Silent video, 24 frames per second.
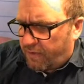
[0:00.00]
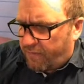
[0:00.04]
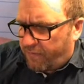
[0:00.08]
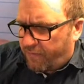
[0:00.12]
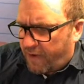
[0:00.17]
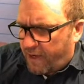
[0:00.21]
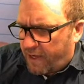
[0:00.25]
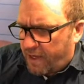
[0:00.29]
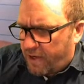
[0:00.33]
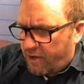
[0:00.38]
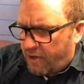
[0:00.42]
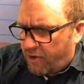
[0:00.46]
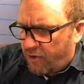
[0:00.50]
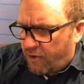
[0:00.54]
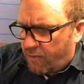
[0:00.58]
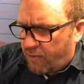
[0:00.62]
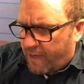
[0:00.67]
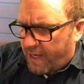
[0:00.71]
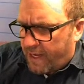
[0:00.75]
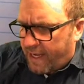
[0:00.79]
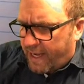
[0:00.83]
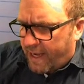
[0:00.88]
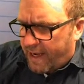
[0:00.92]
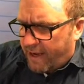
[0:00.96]
if I know
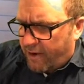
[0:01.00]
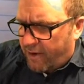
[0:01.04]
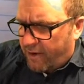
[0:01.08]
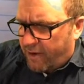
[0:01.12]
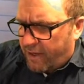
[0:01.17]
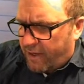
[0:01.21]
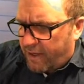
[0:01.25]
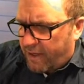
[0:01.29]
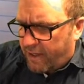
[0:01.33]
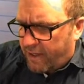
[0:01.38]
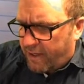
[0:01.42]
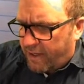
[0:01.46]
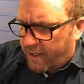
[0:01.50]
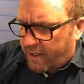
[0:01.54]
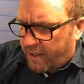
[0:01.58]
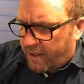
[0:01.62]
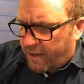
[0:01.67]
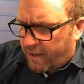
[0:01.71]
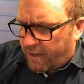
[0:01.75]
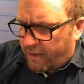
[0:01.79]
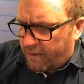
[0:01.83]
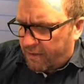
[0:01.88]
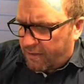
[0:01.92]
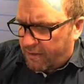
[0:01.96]
my area
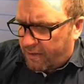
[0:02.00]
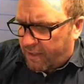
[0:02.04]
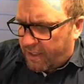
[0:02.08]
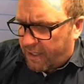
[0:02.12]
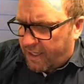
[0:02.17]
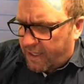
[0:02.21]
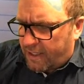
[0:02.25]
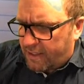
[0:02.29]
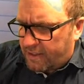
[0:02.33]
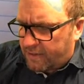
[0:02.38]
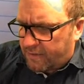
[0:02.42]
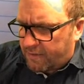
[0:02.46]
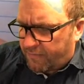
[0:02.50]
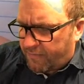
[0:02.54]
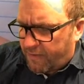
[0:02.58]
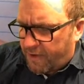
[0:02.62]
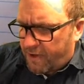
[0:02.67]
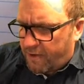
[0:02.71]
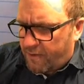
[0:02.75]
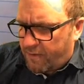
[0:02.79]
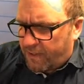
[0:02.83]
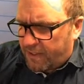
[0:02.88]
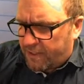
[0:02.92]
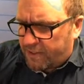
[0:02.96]
here? Okay, so if I
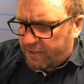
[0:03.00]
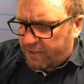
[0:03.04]
know my